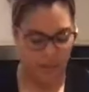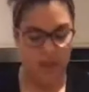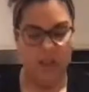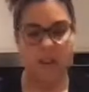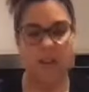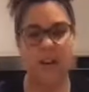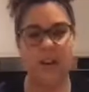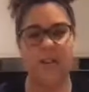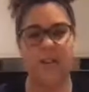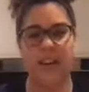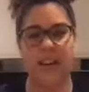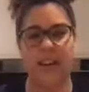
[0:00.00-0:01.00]
So
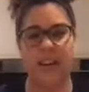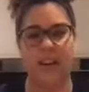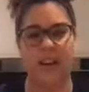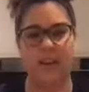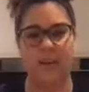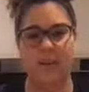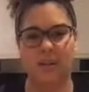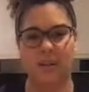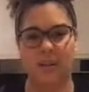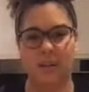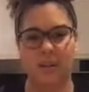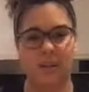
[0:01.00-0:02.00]
hopefully now
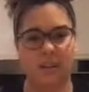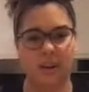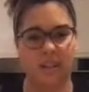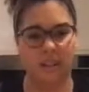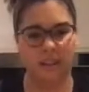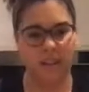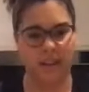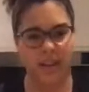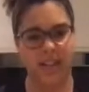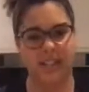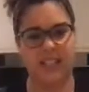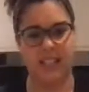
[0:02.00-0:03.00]
you guys have got your
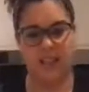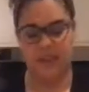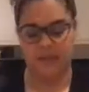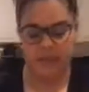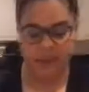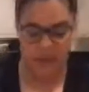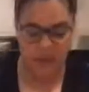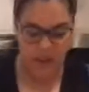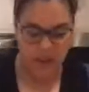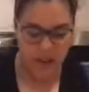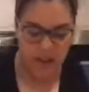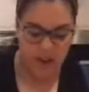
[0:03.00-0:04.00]
cakes in the oven
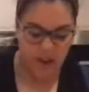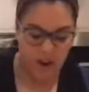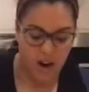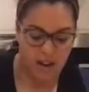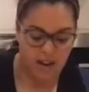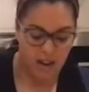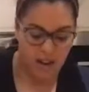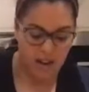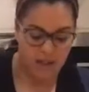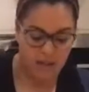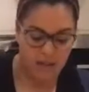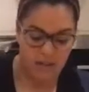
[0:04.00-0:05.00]
and are either
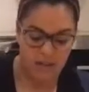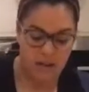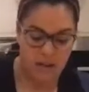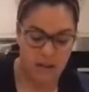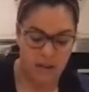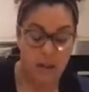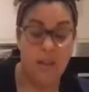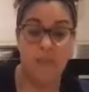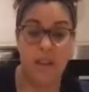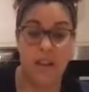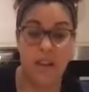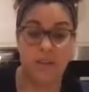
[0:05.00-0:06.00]

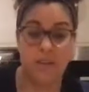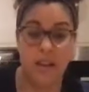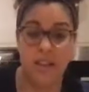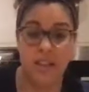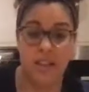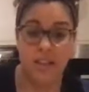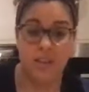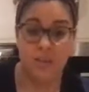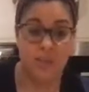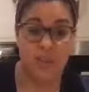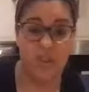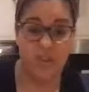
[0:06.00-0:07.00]
making your icing,
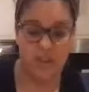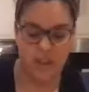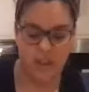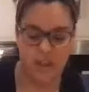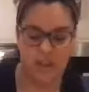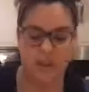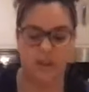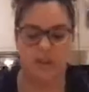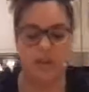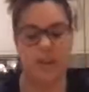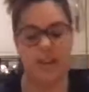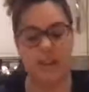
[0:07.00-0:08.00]
which you don't need to because
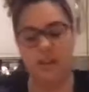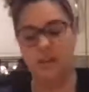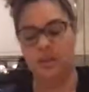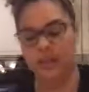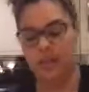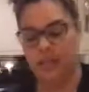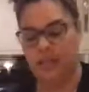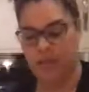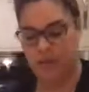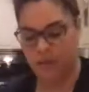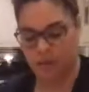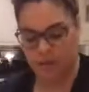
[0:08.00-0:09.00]
your cakes are going to take
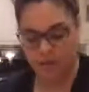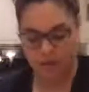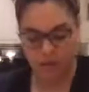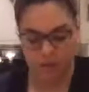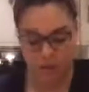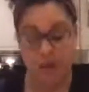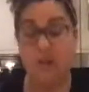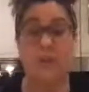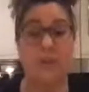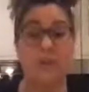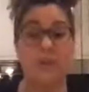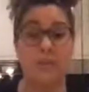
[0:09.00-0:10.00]
longer to cool, or
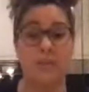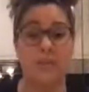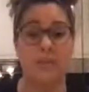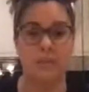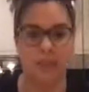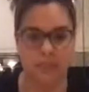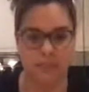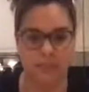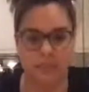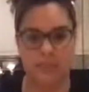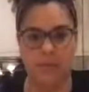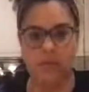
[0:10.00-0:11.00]
you're just watching me.
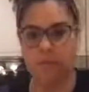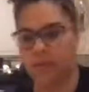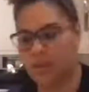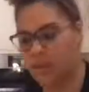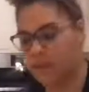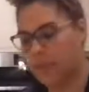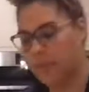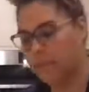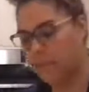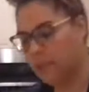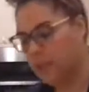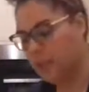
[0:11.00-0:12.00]
You can't see.
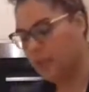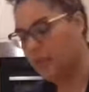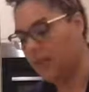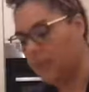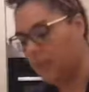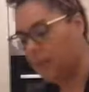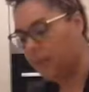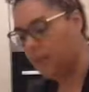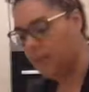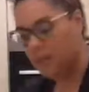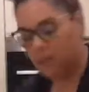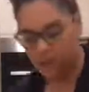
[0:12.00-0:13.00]
Move that out of the way.
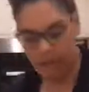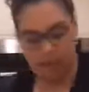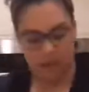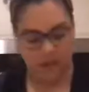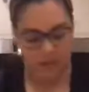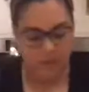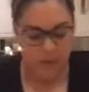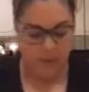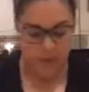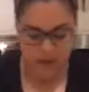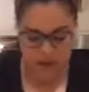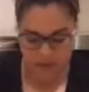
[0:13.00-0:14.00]
So I've put
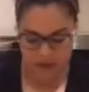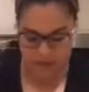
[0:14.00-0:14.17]
my